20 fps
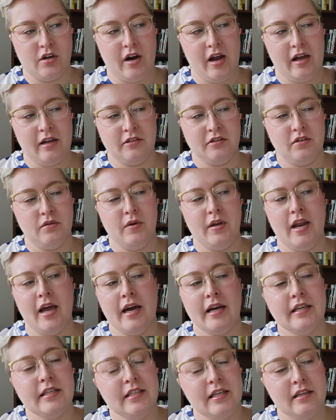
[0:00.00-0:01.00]
how to
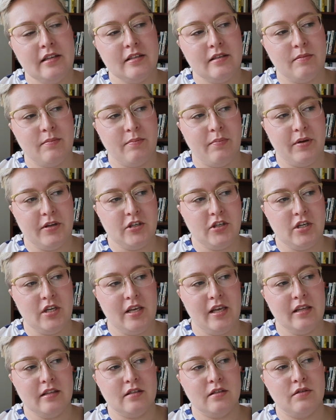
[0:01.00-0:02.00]
enact it, but she
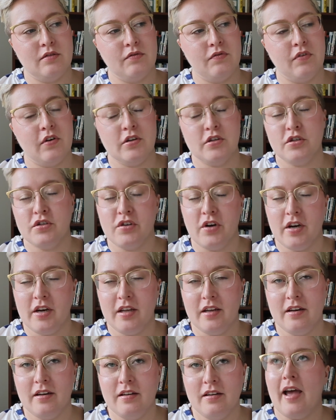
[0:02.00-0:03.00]
gets
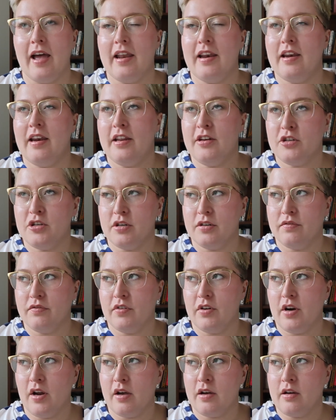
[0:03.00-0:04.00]
frustrated at nature
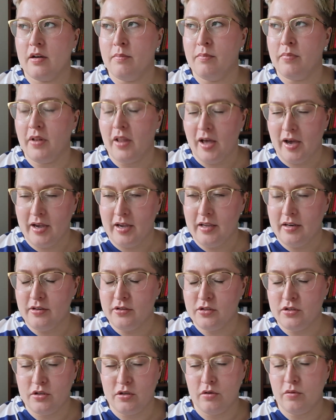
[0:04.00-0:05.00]
for not complying
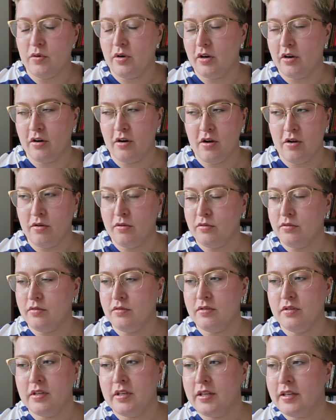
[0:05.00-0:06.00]
to her
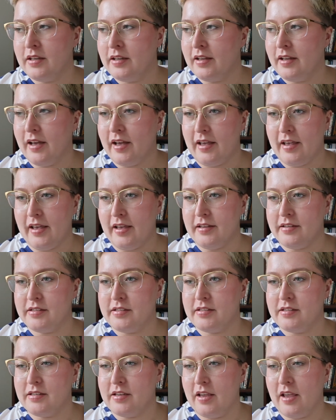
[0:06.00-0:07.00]
own, I
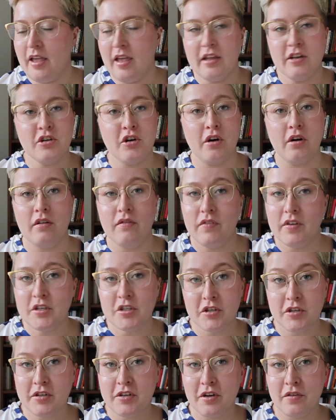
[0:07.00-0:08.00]
guess, internal
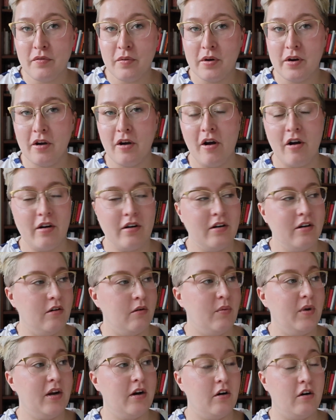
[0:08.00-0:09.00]
vision of what a garden or
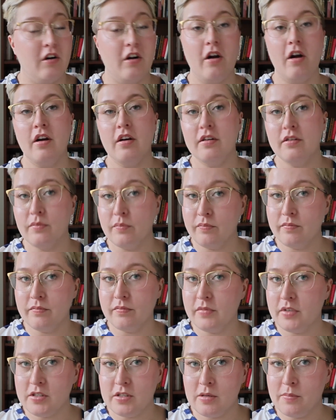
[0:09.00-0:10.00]
what her garden
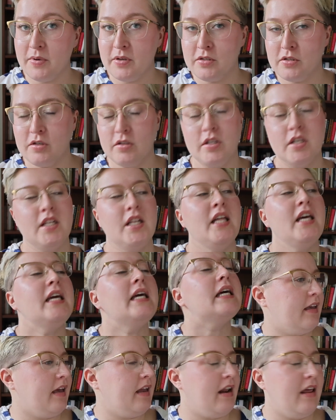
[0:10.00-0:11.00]
is supposed to look like.
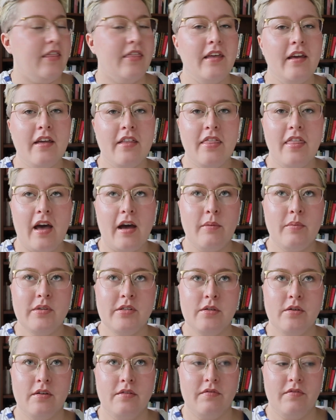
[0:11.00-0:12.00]
And I think that was
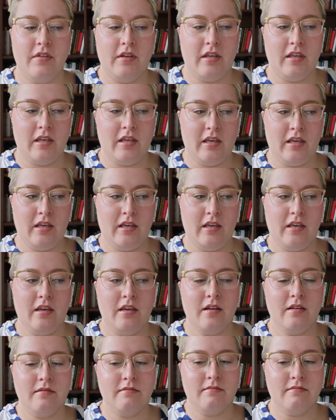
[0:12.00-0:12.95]
sort of the key